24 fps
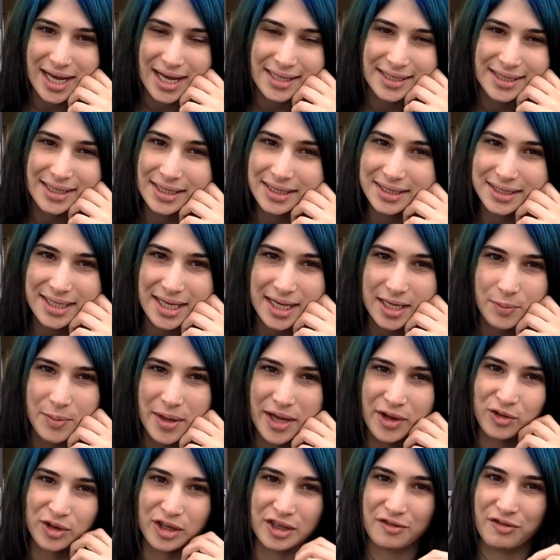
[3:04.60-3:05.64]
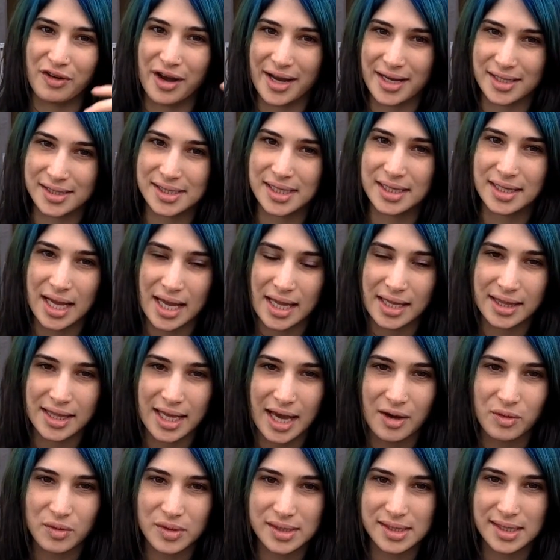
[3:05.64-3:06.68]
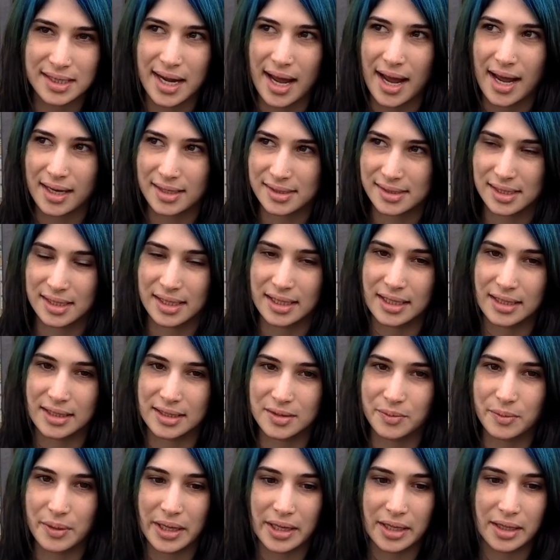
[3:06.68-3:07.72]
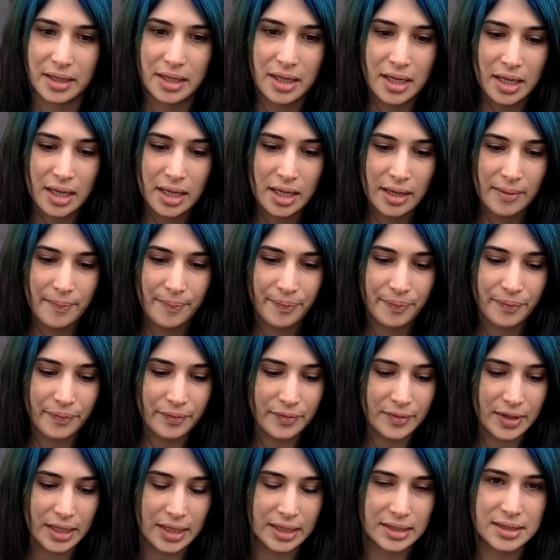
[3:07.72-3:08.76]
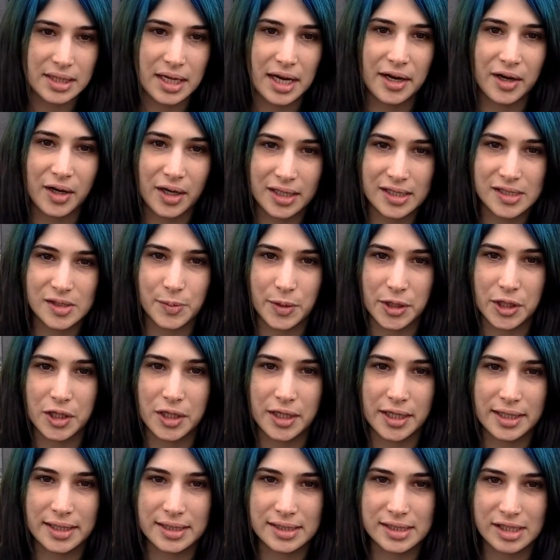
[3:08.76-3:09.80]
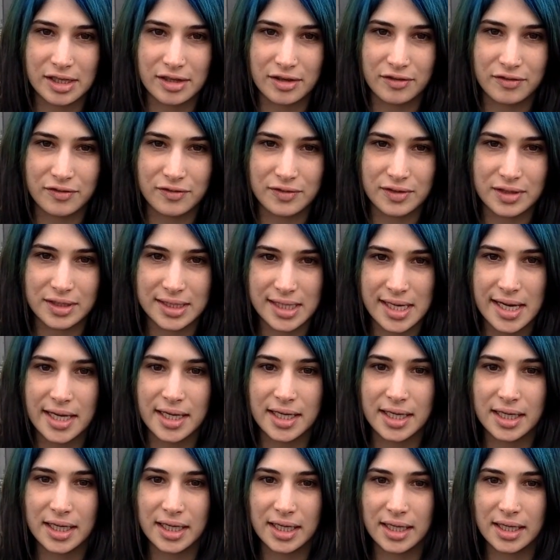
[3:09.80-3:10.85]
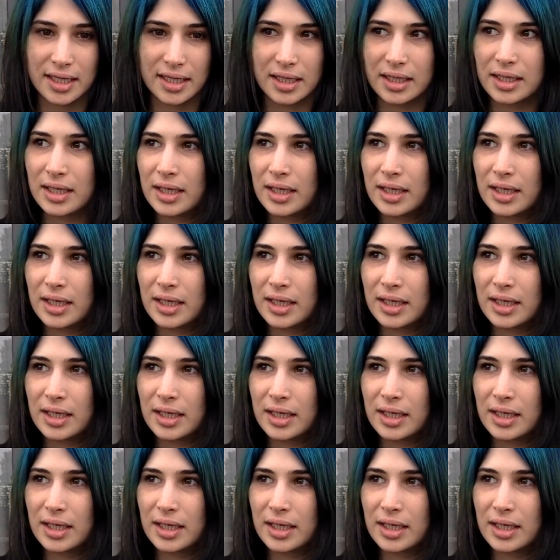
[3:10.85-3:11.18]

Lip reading: I didn't take my own advice, and that was an accident. But the entire experience of taking